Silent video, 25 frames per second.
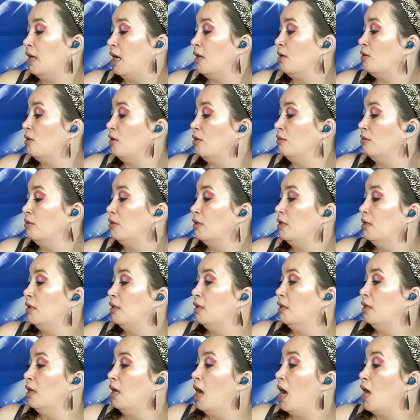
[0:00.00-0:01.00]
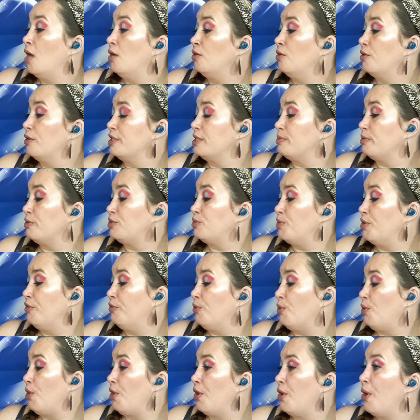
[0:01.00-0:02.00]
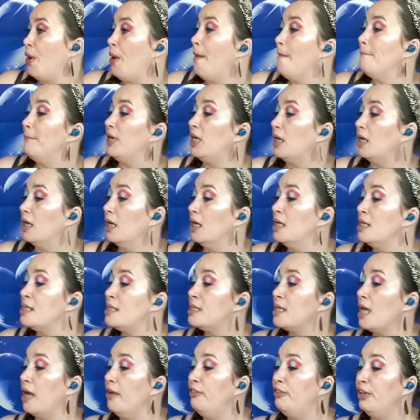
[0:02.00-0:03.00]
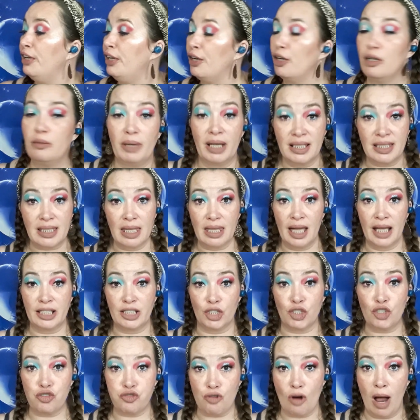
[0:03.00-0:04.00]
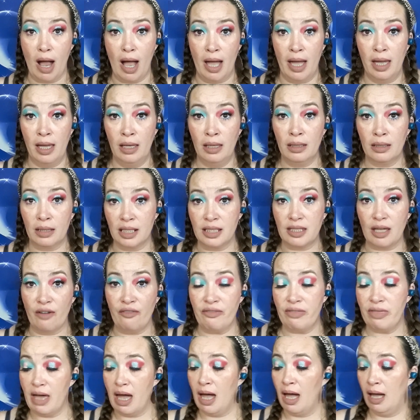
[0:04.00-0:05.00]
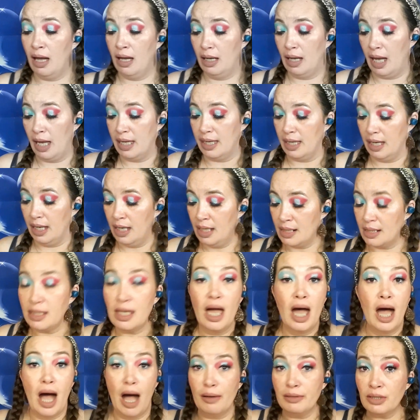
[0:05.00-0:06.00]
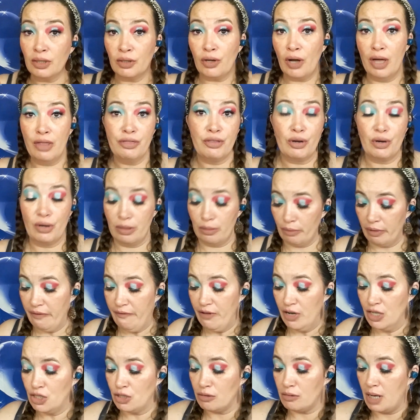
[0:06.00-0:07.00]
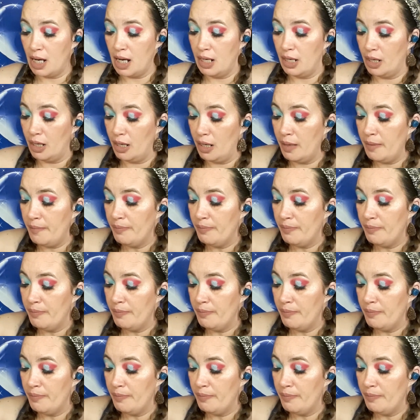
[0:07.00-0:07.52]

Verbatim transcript: I don't know what it's supposed to be for, but I figured because I like to try the stuff that I get, I was gonna go ahead and throw it in the refrigerator.